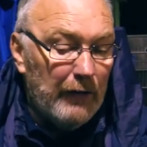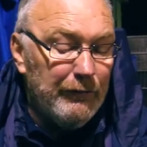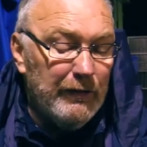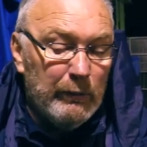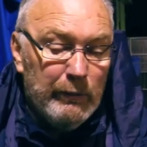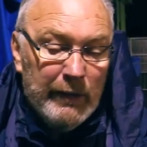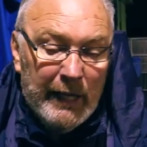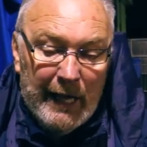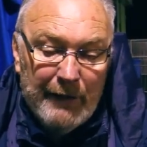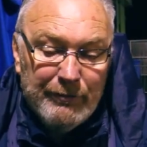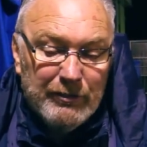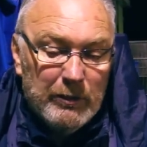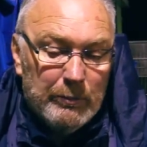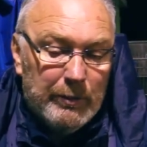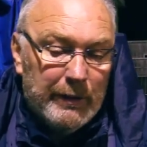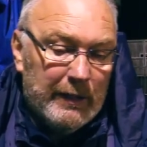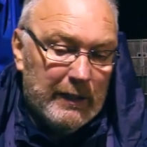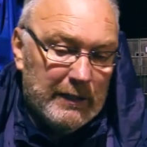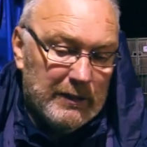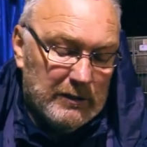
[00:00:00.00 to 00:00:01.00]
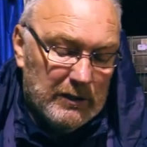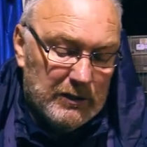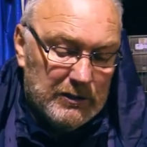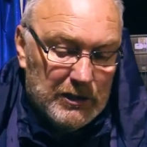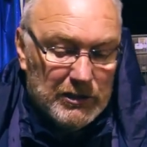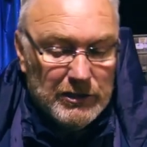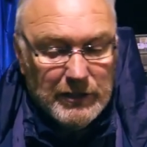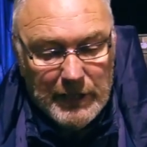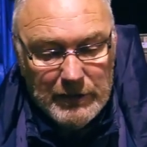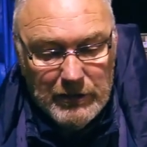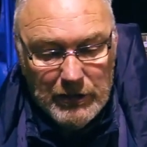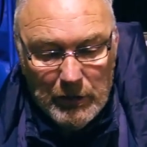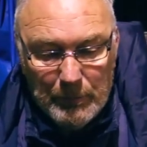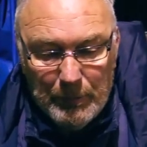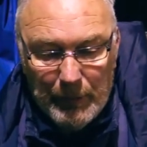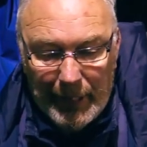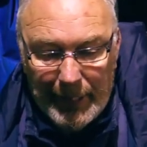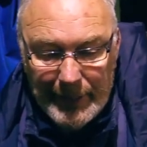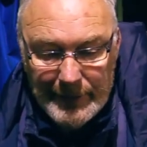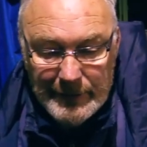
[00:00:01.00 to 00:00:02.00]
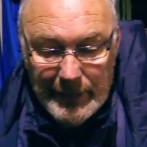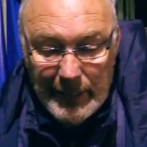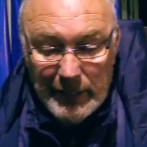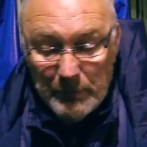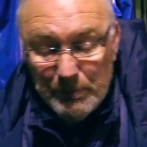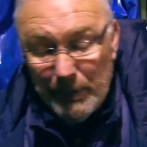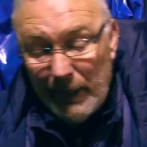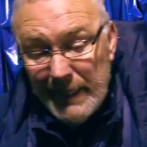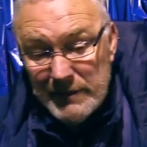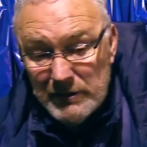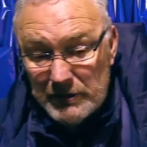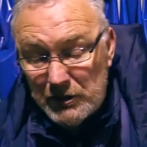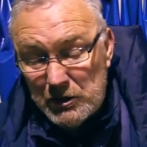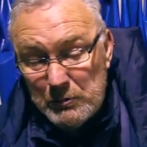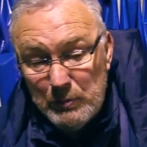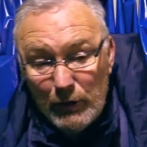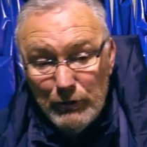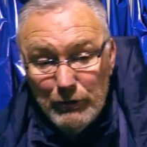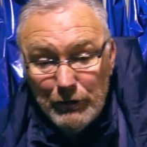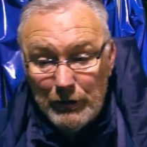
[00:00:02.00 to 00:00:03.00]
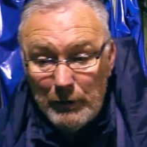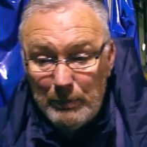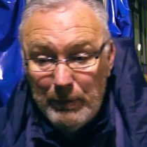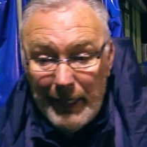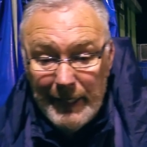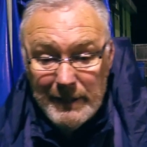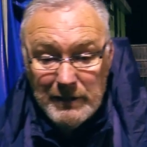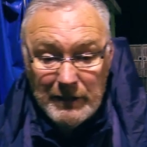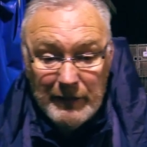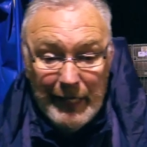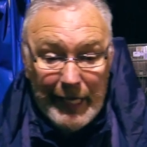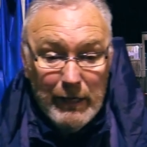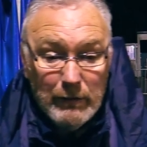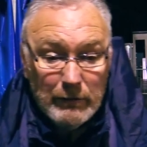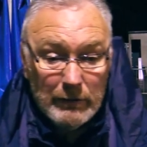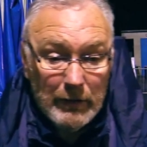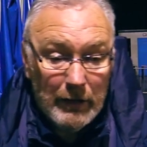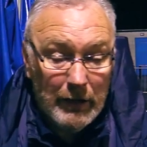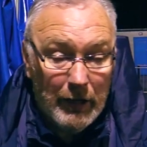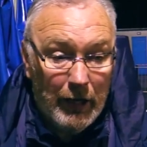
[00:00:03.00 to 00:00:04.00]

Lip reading: I think we have to be, and as I just said to the players there, the players are despondent, the players are down,